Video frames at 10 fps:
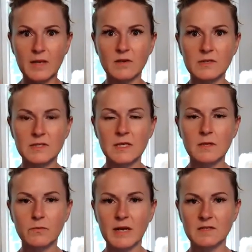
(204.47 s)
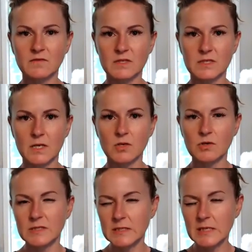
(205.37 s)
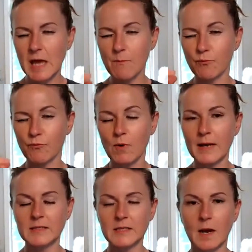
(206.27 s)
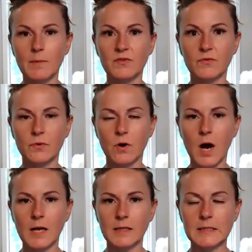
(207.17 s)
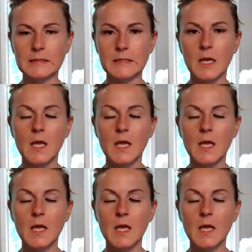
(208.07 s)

You can see the rays of the sun. You can see that bright coming through your eyelids.